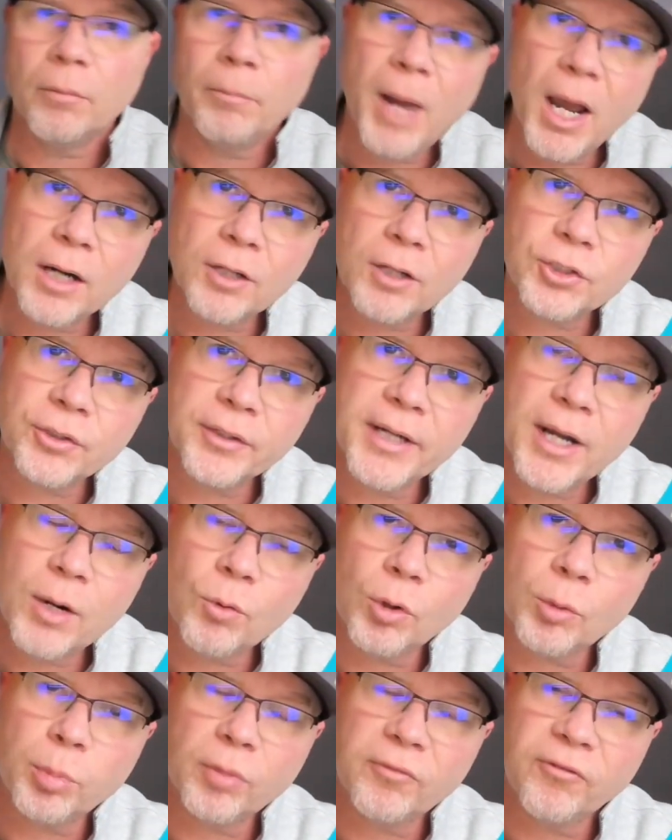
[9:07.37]
monitoring
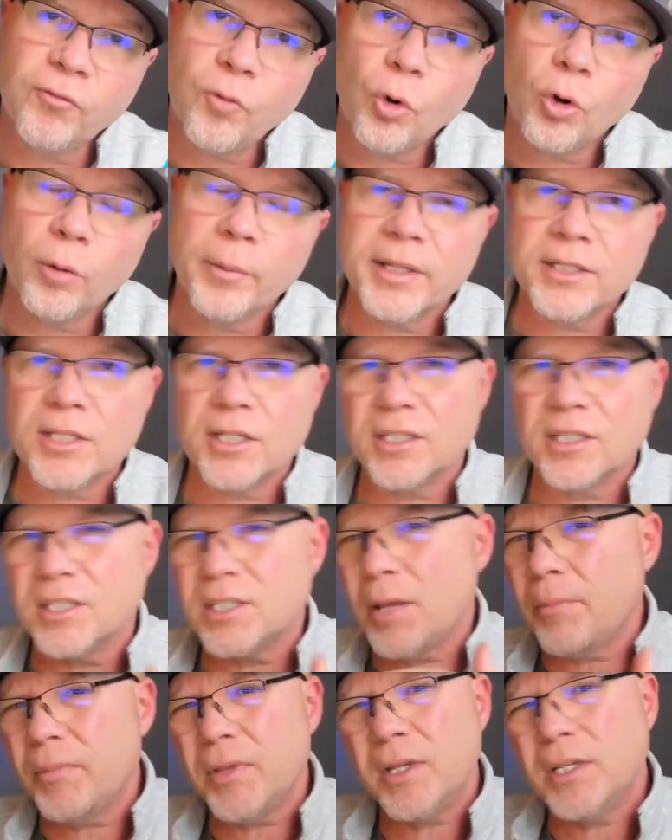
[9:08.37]
network performance and
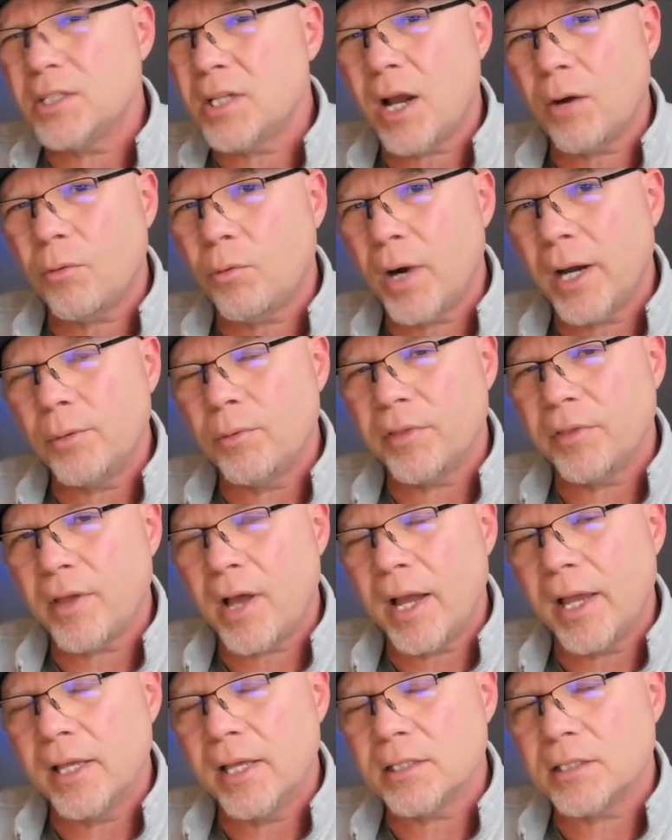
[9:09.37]
something's not right with
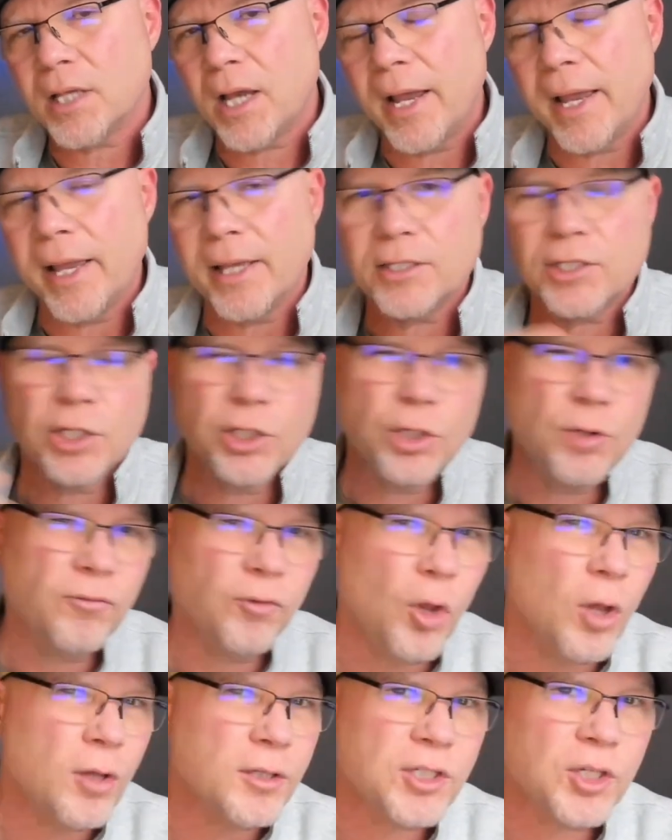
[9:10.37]
ISIS and you've
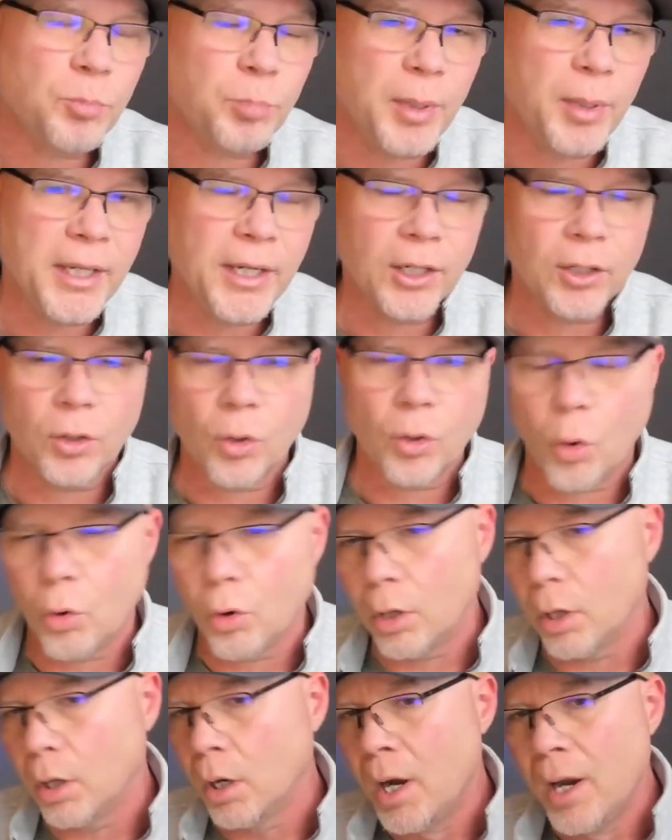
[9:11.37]
lost a peer
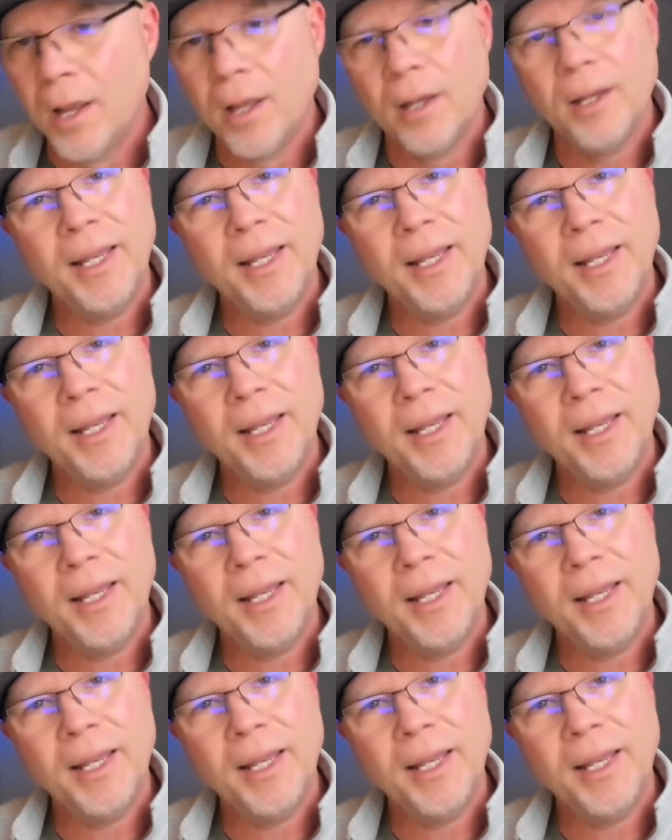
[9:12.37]
or